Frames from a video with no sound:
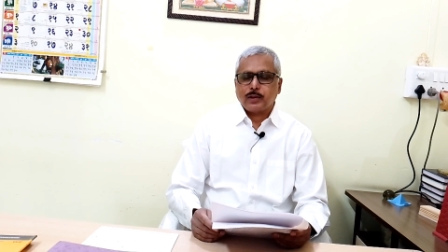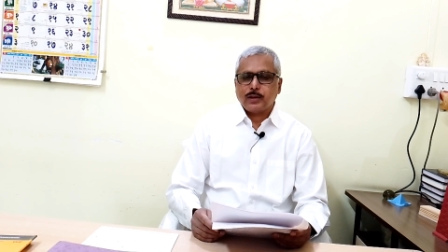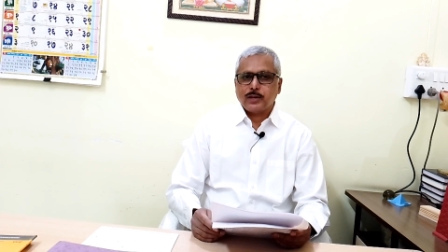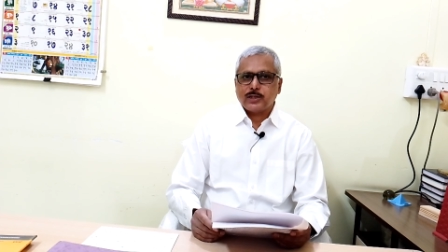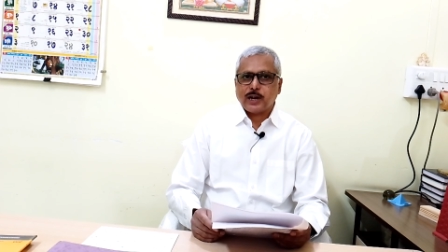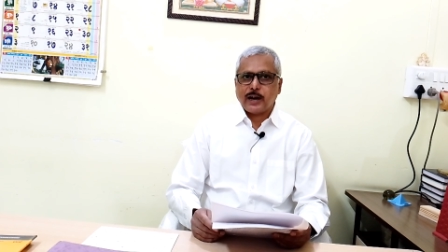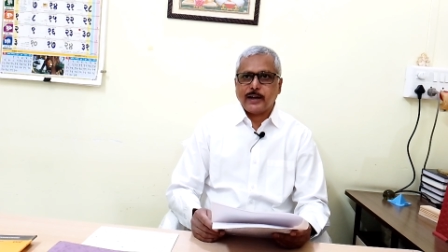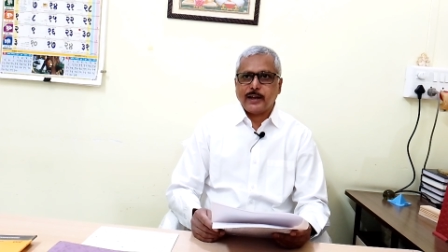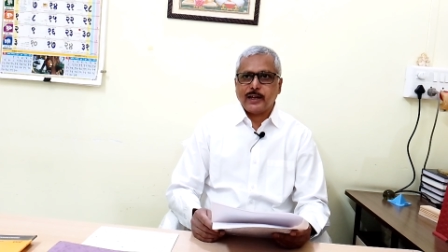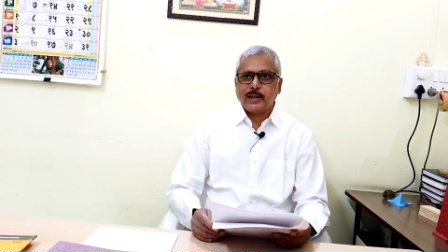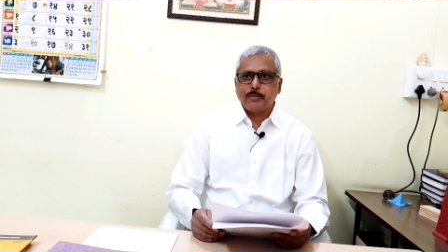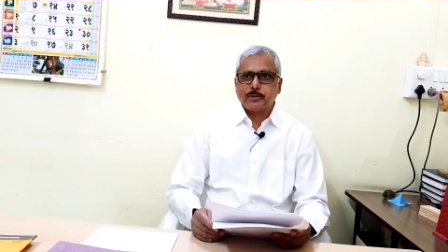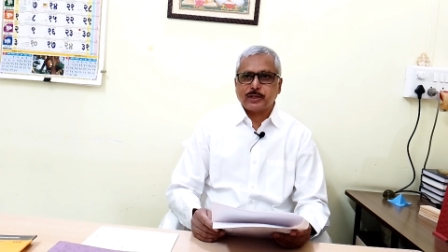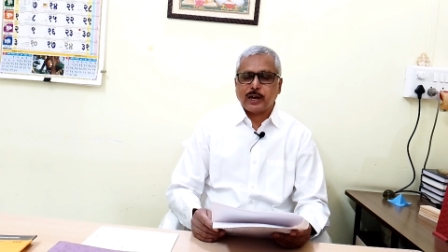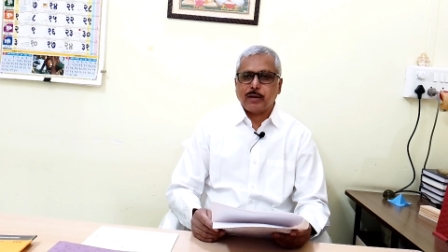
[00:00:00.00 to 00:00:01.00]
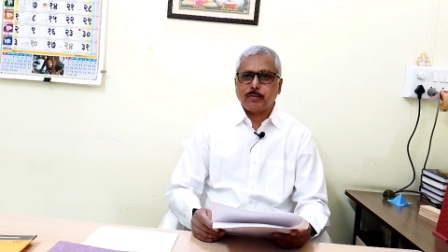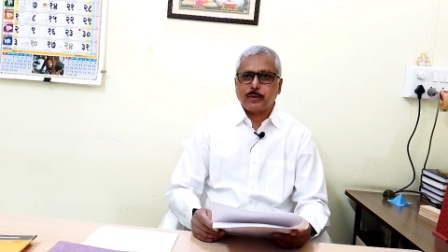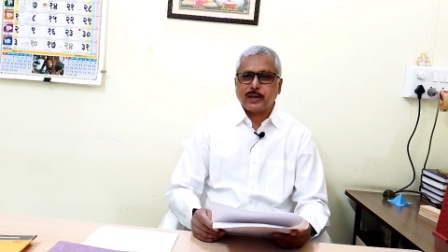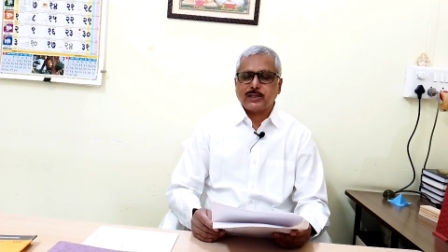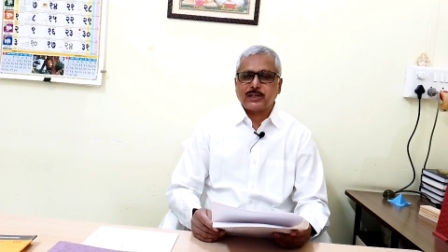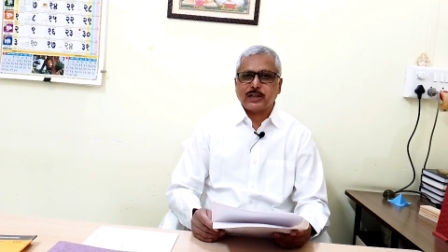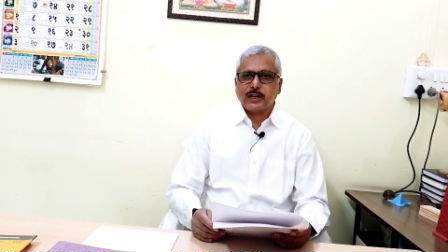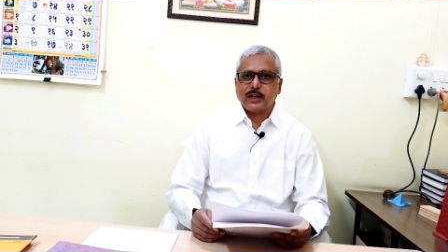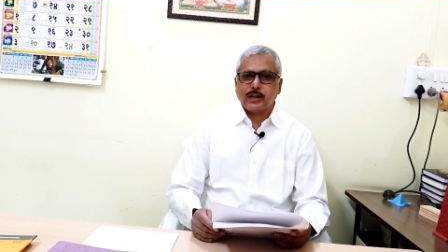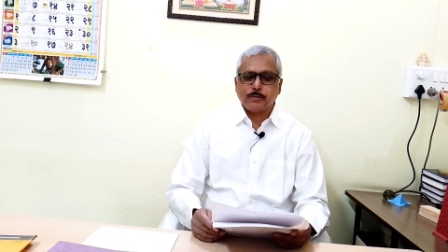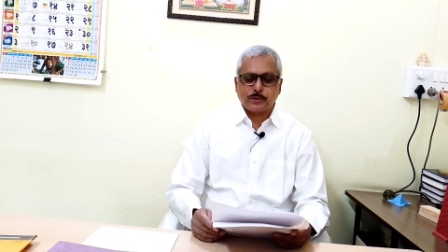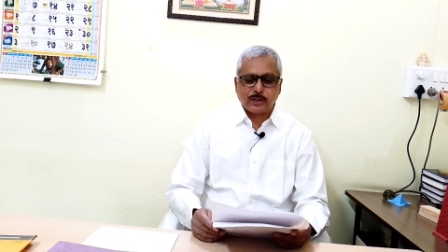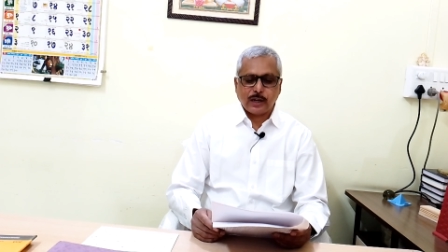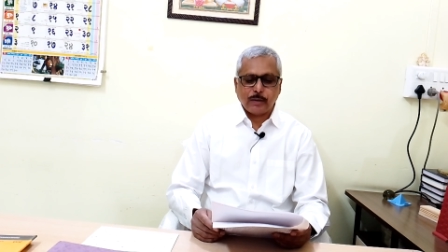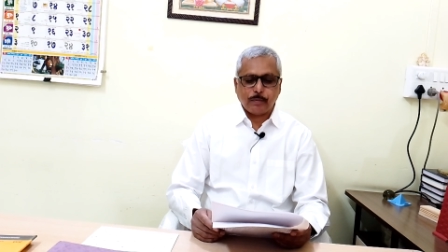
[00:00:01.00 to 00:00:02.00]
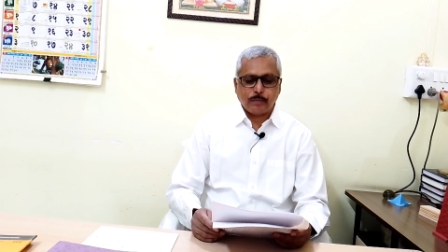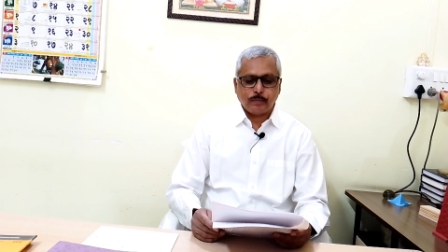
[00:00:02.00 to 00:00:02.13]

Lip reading: is hiding himself, concealing himself.